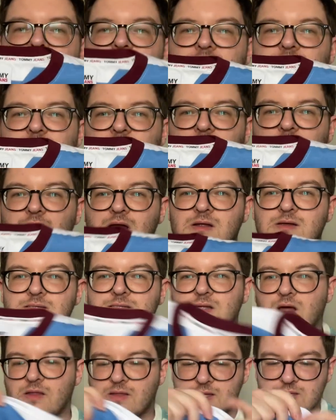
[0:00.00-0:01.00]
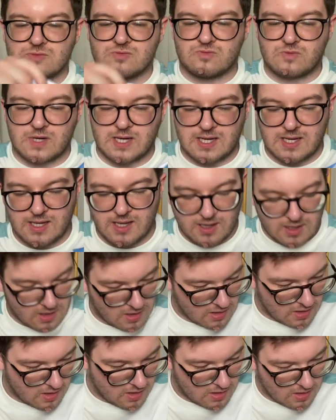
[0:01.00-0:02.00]
the different colours, like this really,
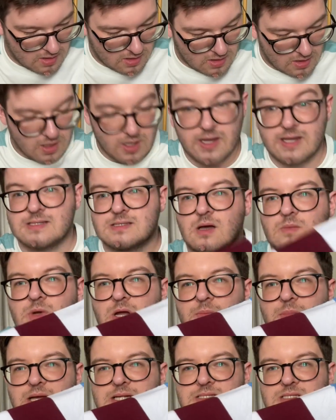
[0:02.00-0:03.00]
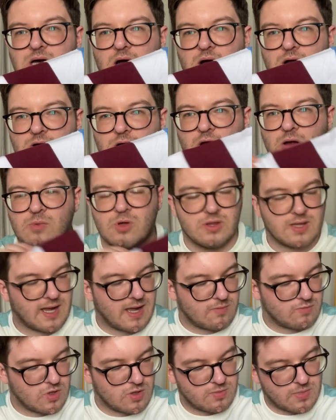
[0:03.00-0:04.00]
it's coming a bit darker up on the
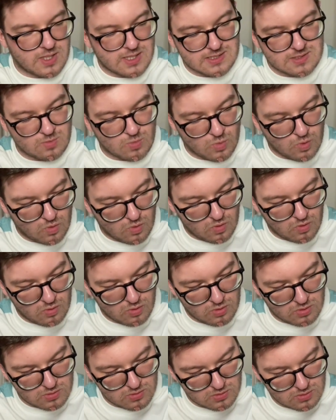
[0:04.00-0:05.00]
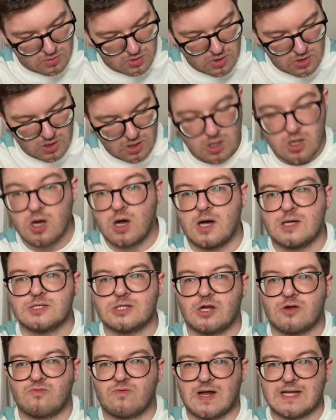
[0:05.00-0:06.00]
camera, but it's more, I don't
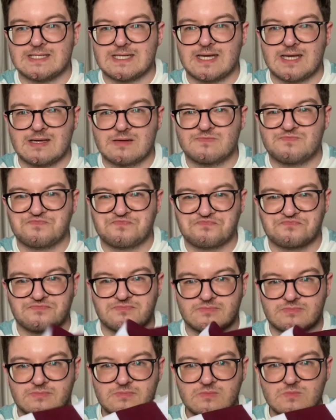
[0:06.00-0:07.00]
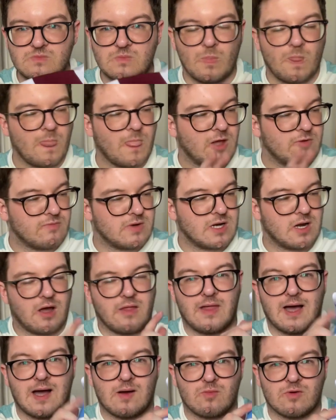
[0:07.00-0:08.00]
know, reddy. Really like
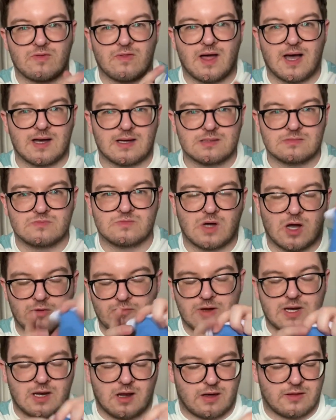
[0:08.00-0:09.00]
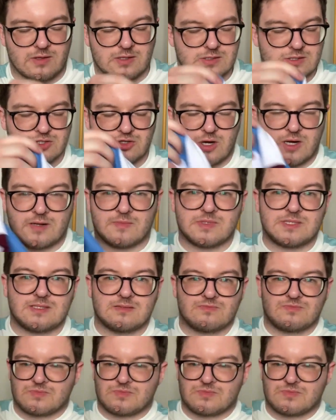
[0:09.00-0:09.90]
that with that. I really like the stripes